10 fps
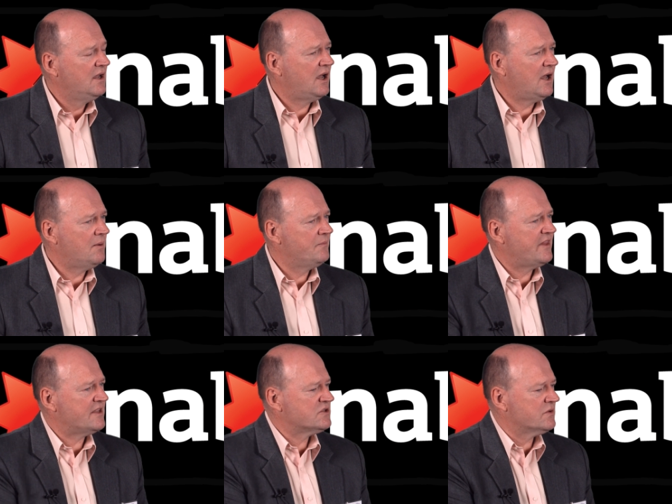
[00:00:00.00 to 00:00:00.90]

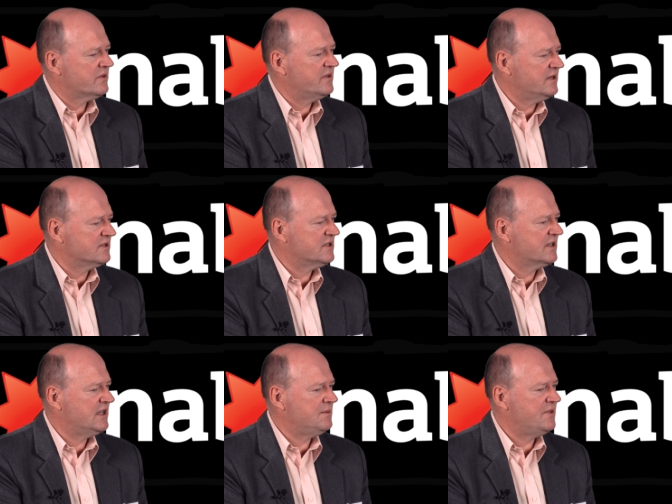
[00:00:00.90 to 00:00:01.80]
that sort of thing, to
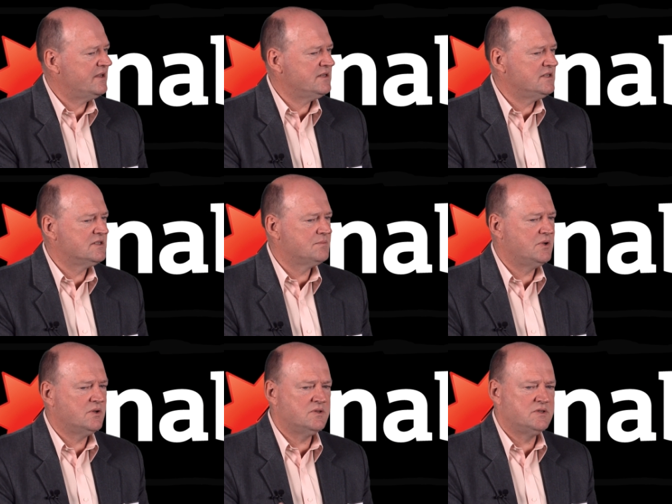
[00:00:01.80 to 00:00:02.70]
keep these
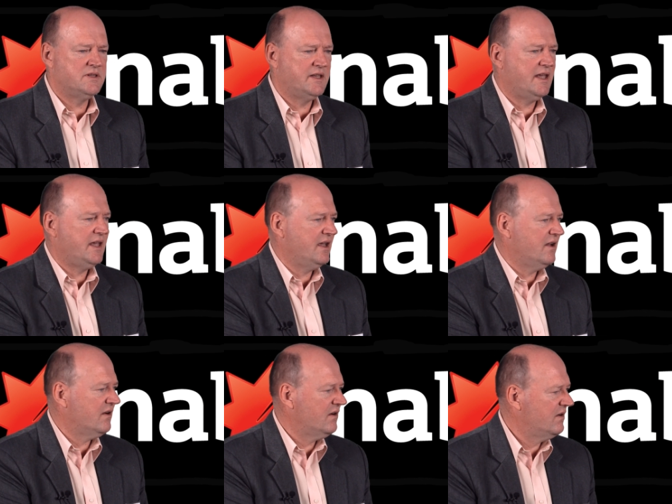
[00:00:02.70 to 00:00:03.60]
birds in the
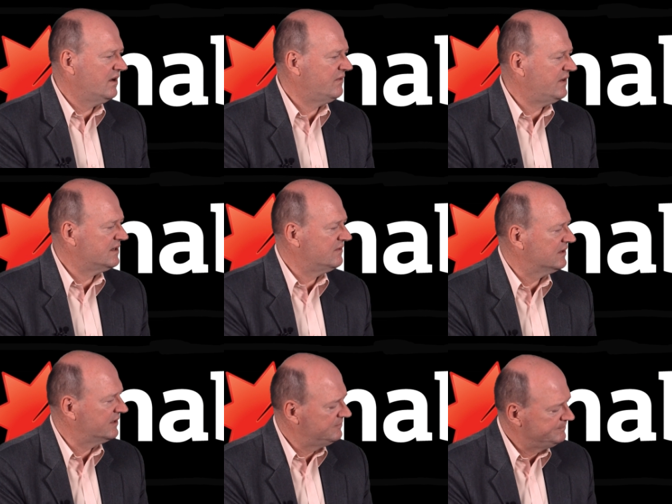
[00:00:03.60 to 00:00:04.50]
air
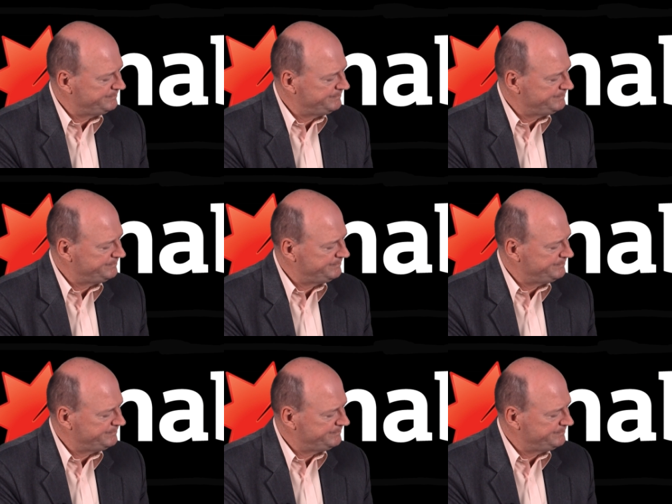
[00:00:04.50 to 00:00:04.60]
effectively.